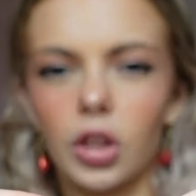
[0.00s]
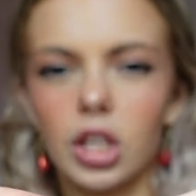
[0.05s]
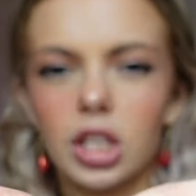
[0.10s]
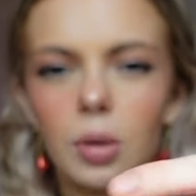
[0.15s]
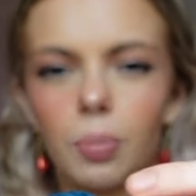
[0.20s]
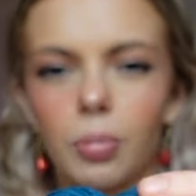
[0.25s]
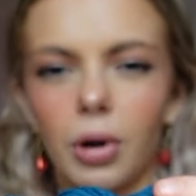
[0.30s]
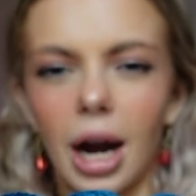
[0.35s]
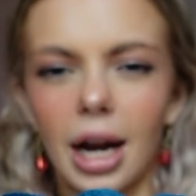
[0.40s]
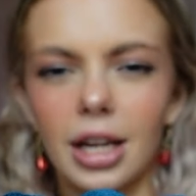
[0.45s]
the
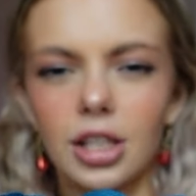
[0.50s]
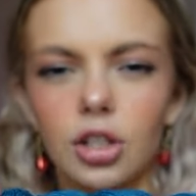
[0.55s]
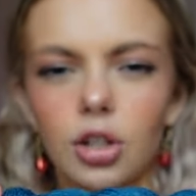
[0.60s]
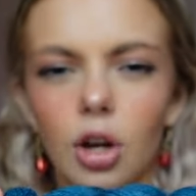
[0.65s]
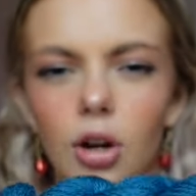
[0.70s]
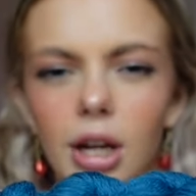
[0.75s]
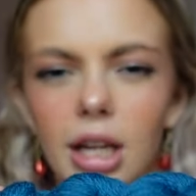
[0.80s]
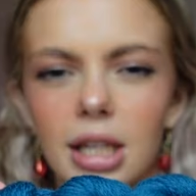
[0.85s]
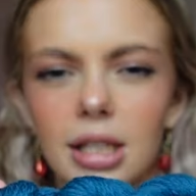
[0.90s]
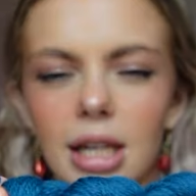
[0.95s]
surprise
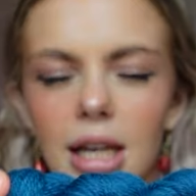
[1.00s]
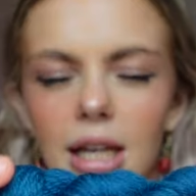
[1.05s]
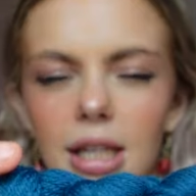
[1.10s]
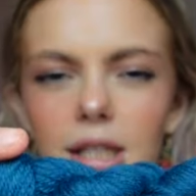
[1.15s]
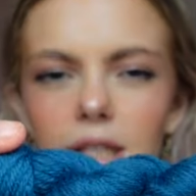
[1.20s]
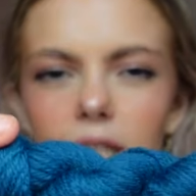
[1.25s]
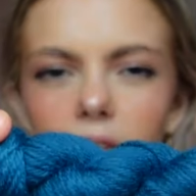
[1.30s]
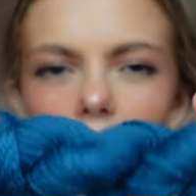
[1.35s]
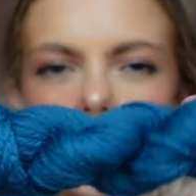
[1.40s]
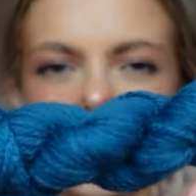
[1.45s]
song. It's,
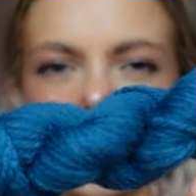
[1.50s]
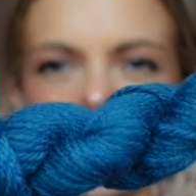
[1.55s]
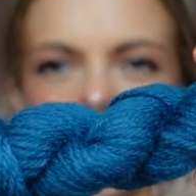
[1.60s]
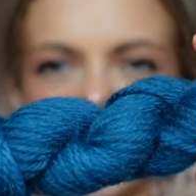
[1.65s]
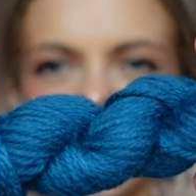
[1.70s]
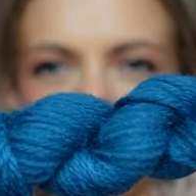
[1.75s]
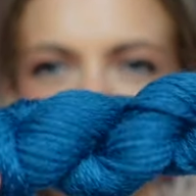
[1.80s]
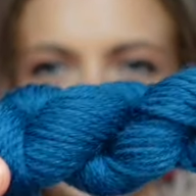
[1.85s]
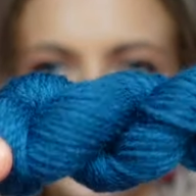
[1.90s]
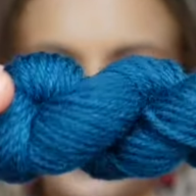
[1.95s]
it's
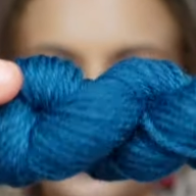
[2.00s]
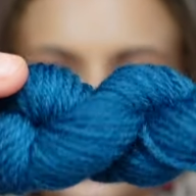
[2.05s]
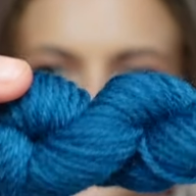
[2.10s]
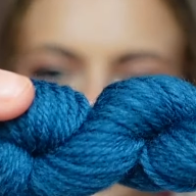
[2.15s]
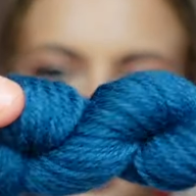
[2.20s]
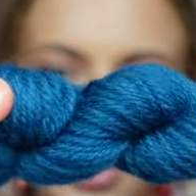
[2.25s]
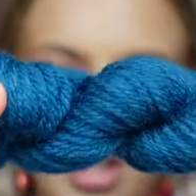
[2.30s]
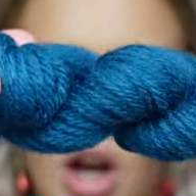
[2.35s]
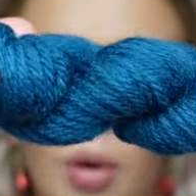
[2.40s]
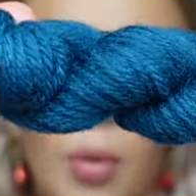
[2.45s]
um,
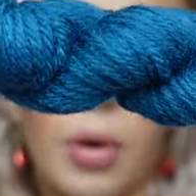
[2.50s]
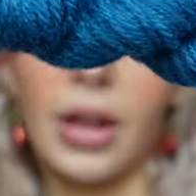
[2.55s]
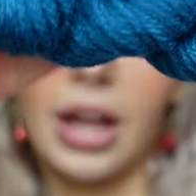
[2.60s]
you know what